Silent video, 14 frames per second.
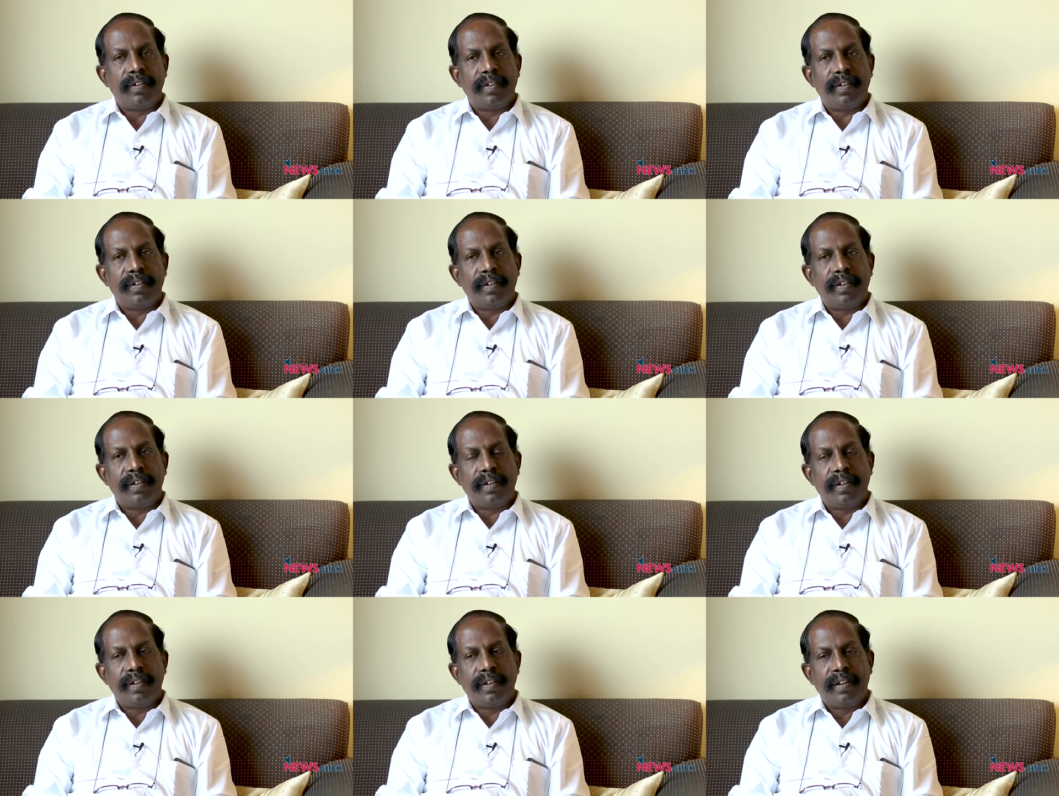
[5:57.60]

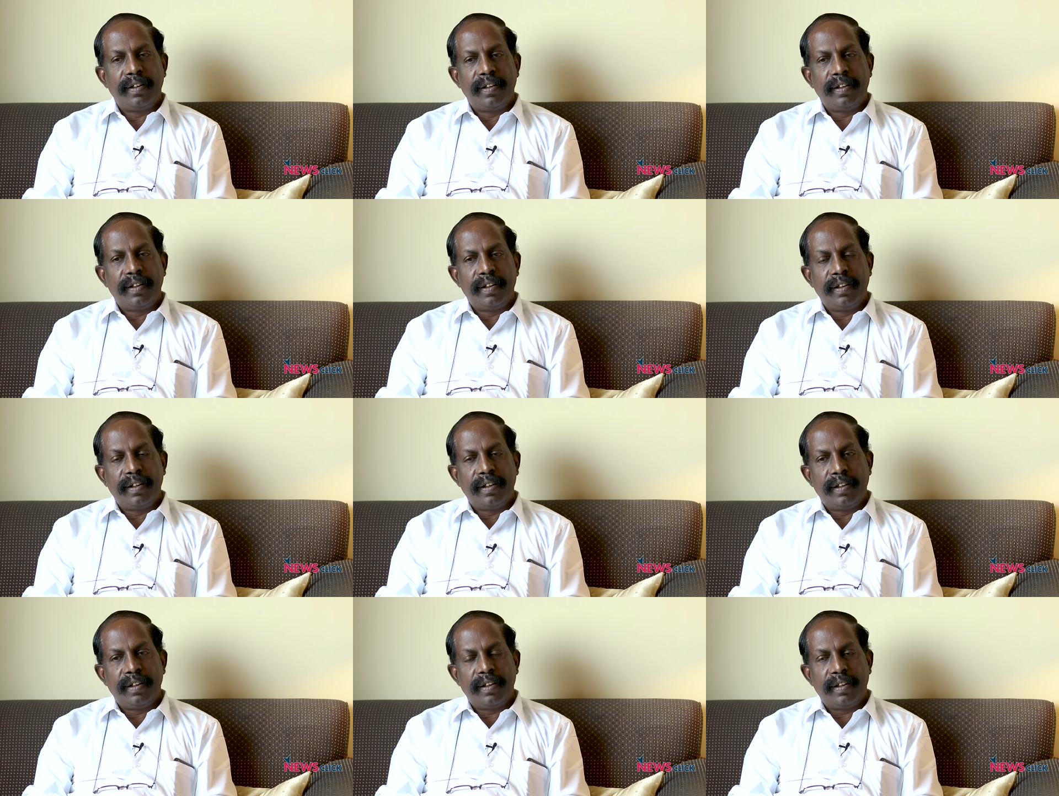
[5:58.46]
No one is speaking in this clip.